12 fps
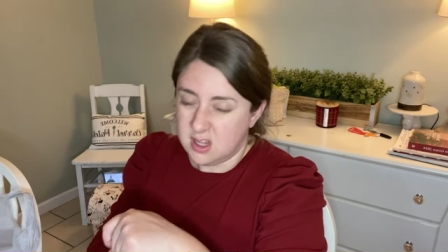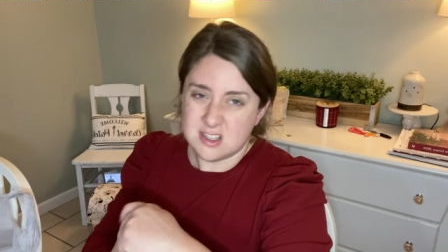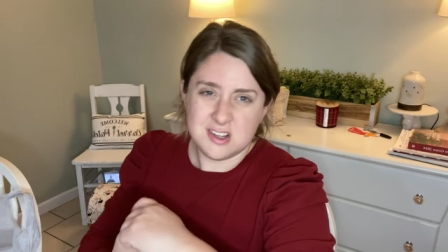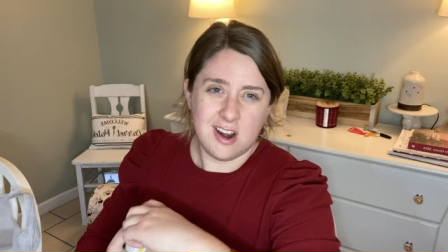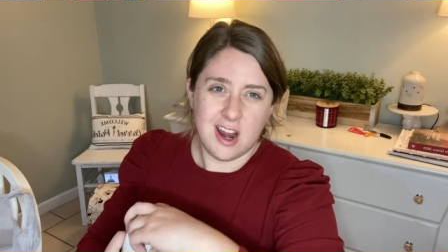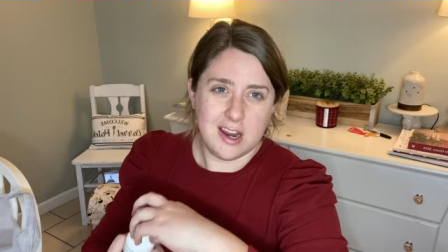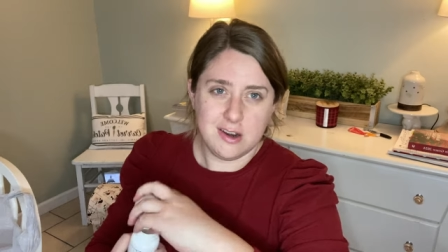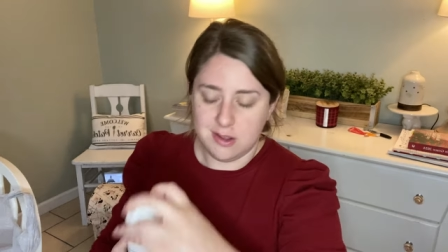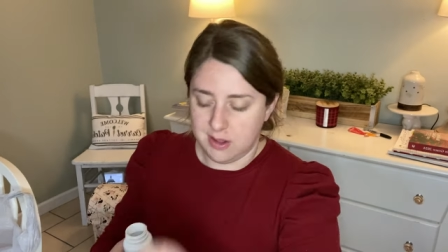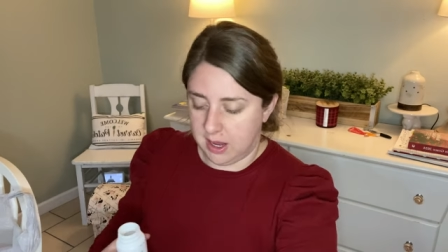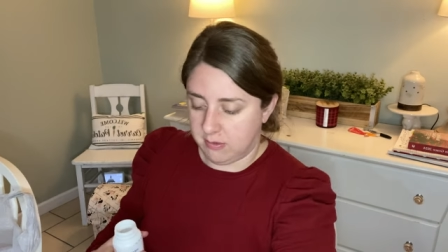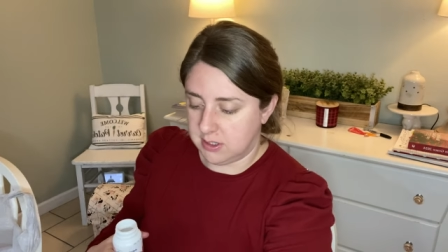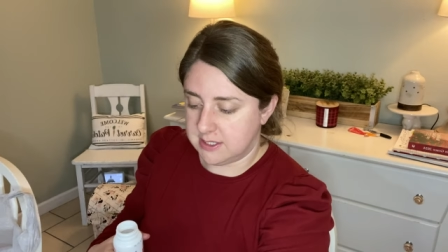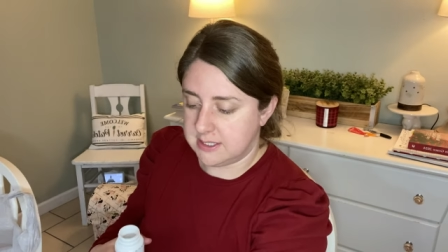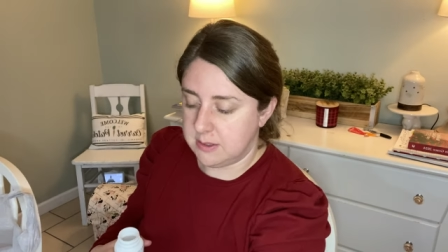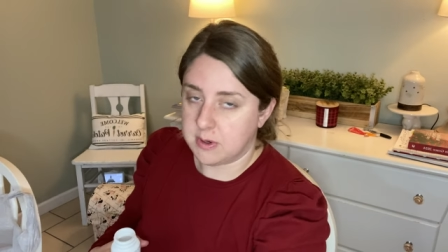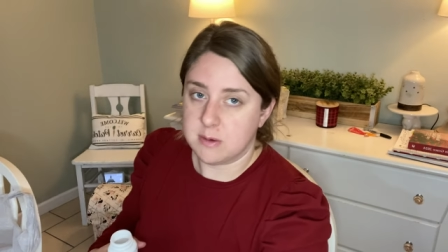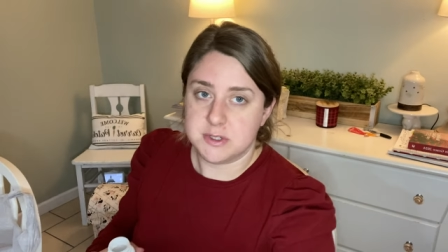Sorry, I know you can't really see
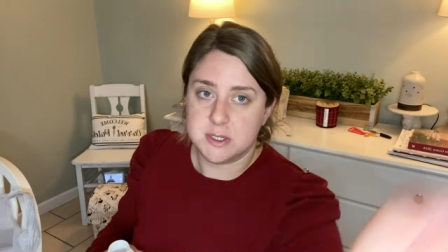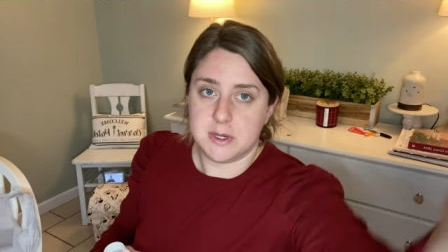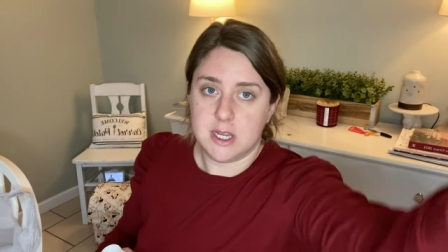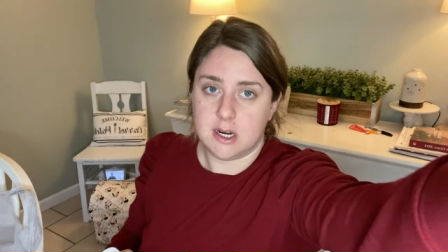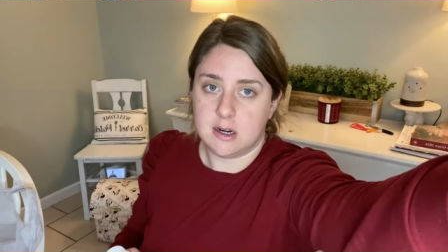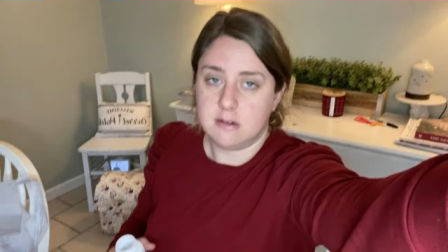what I'm doing here.